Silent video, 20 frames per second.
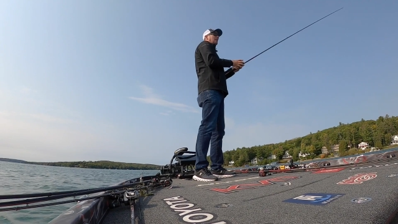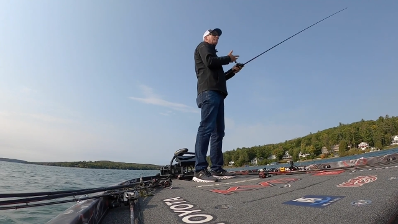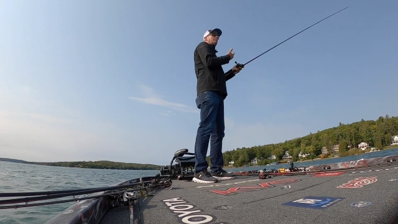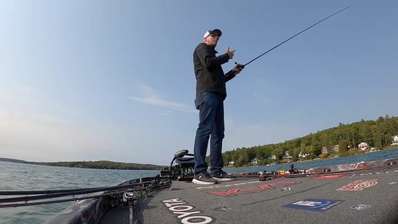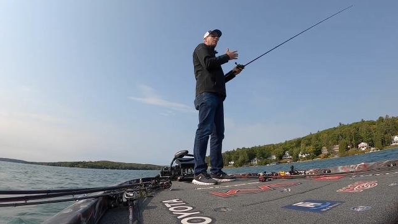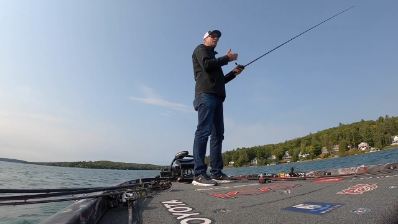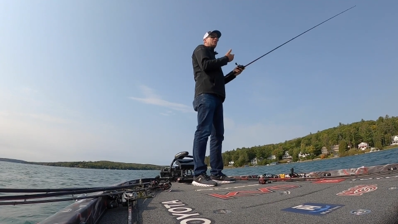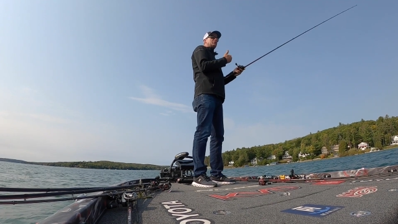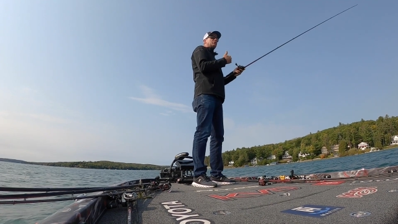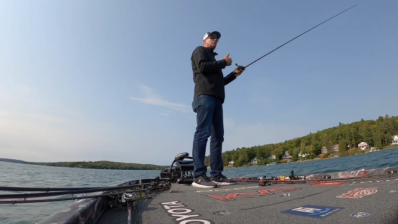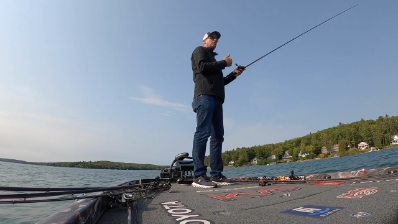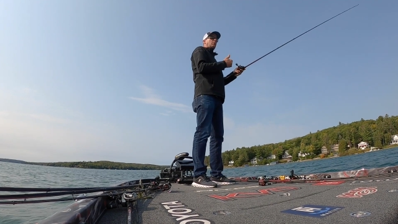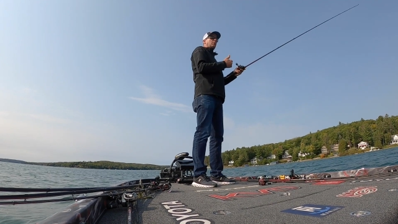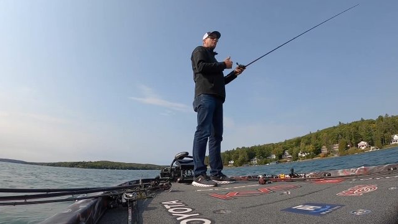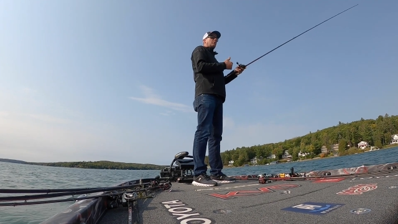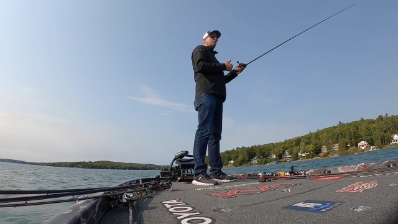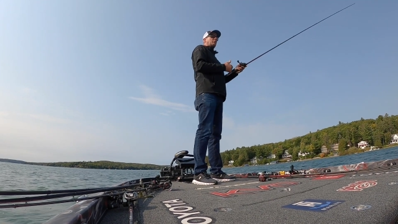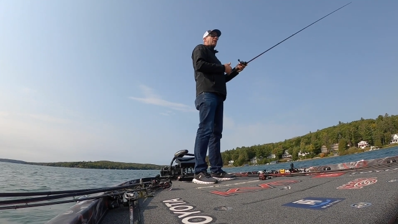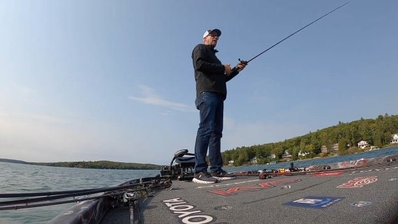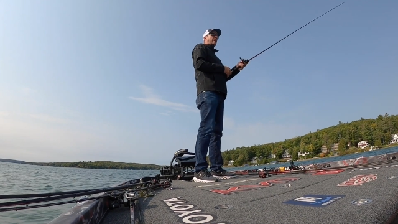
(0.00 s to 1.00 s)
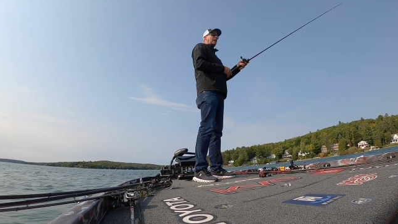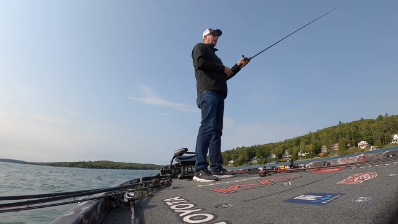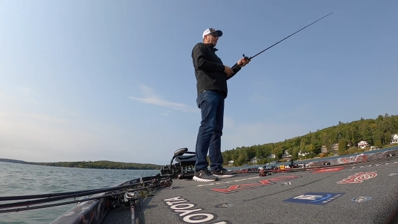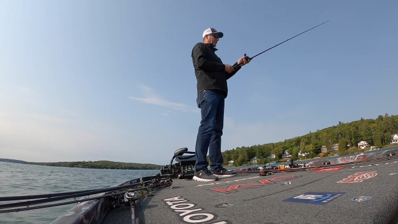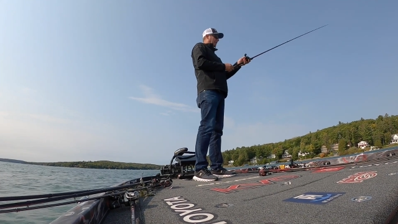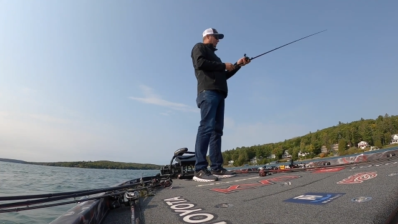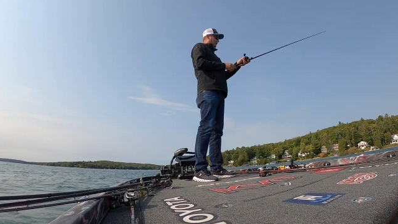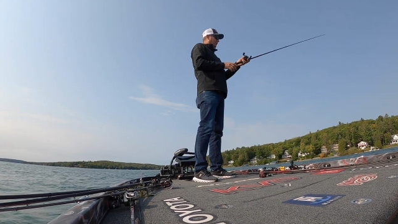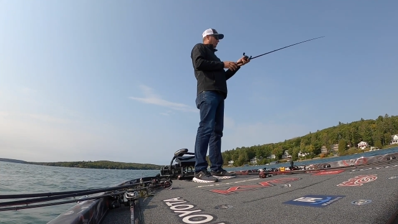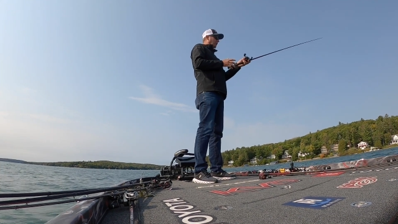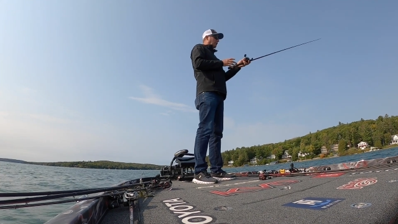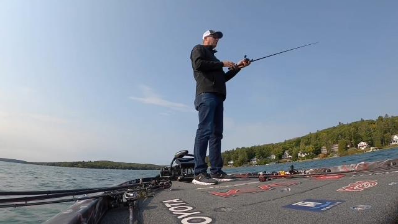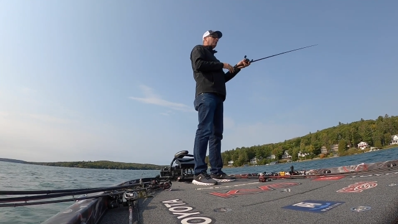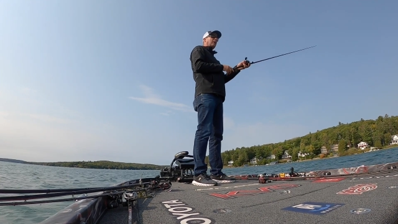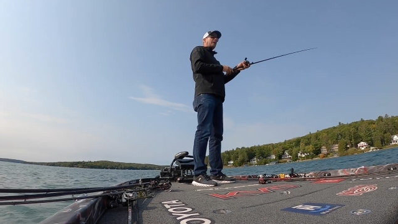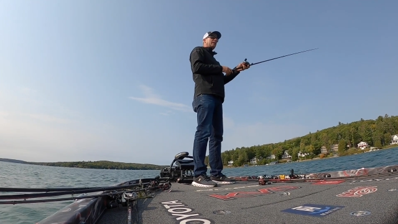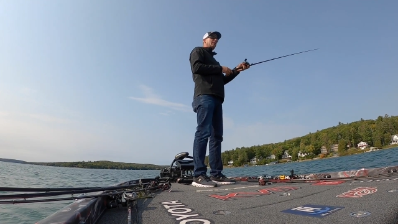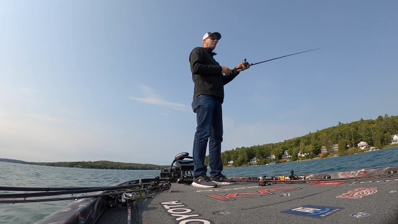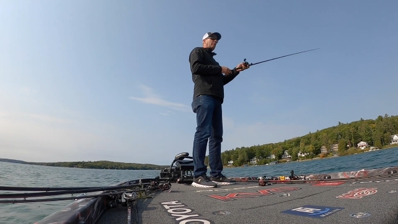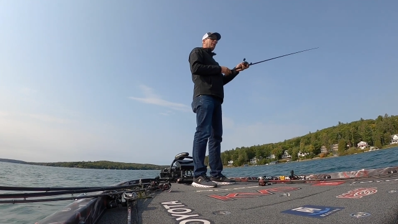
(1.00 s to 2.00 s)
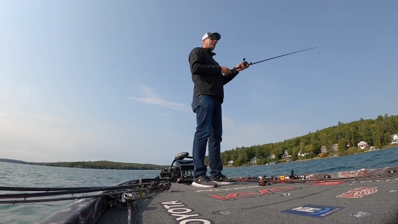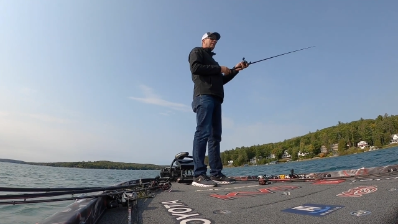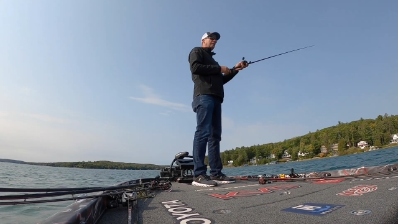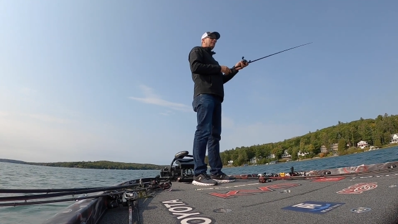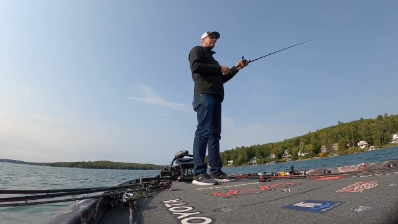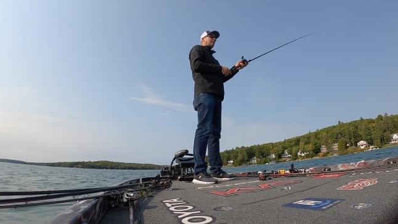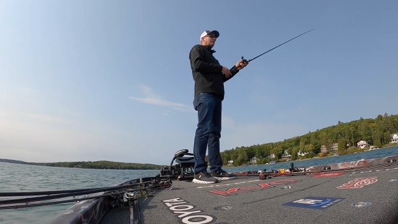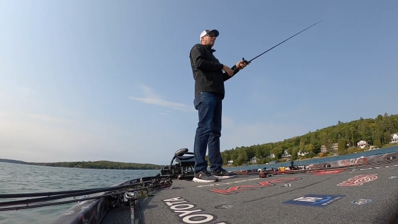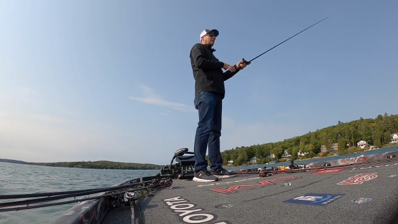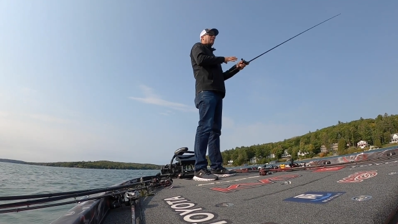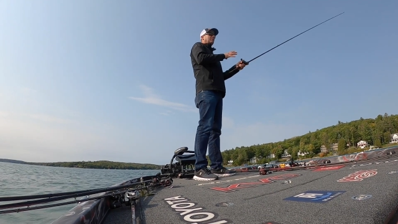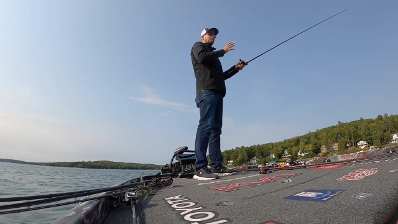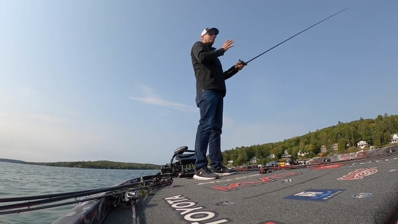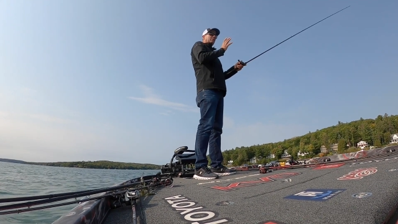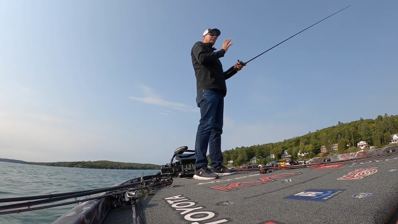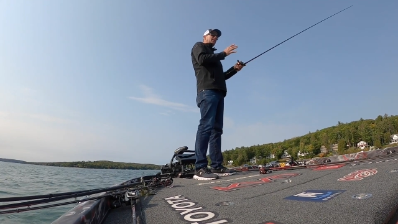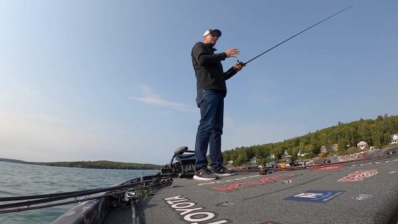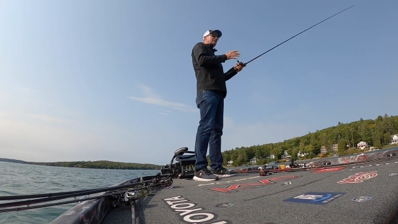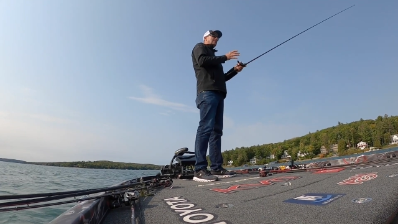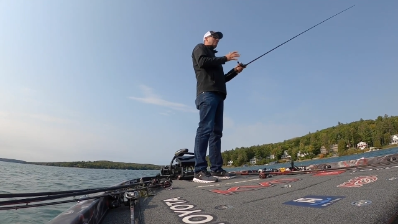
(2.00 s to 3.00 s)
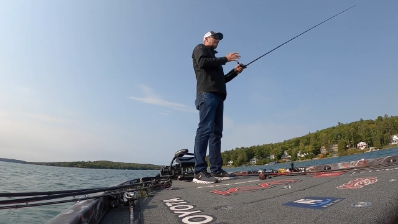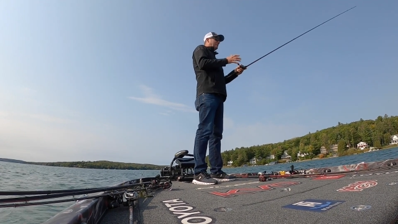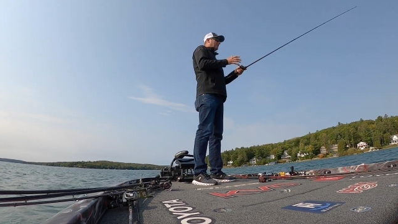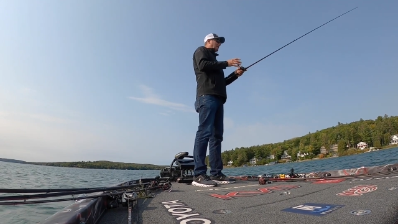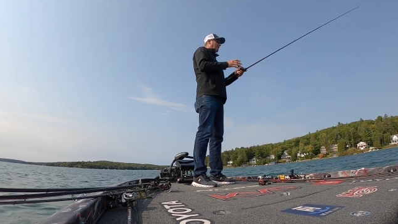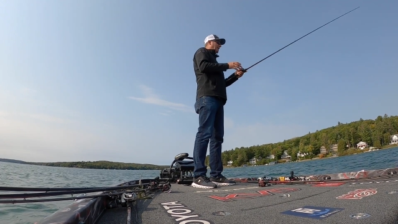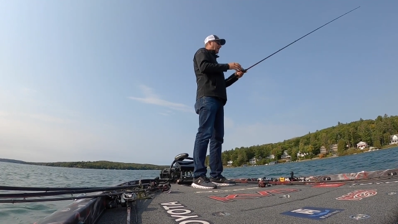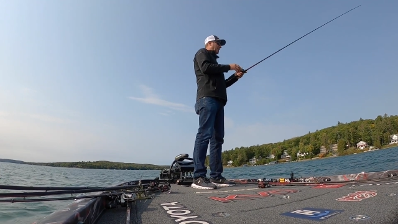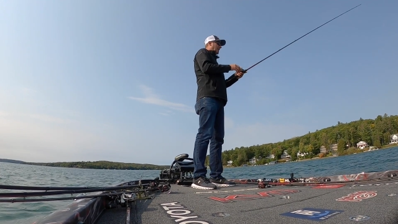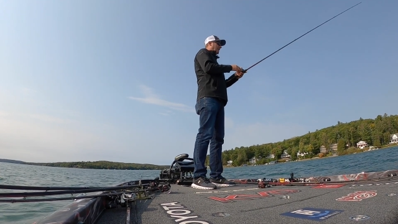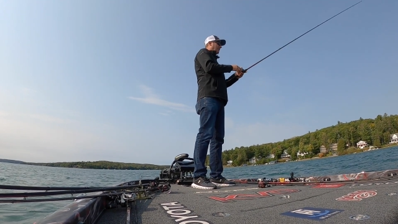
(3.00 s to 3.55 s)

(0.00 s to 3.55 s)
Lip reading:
[unreadable: no face in view]